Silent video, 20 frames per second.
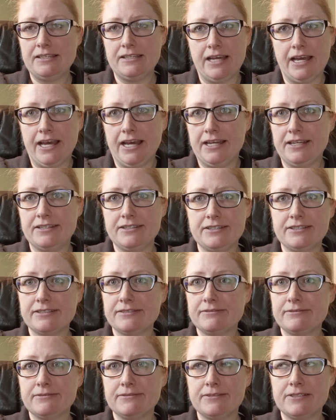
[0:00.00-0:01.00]
and
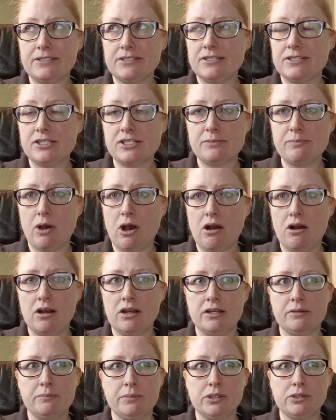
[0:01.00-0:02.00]

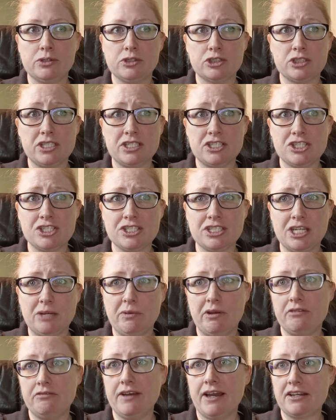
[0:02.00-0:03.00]
smog and pollution is just going to
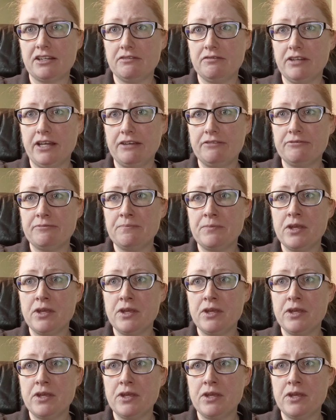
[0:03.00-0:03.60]
be a fact of life.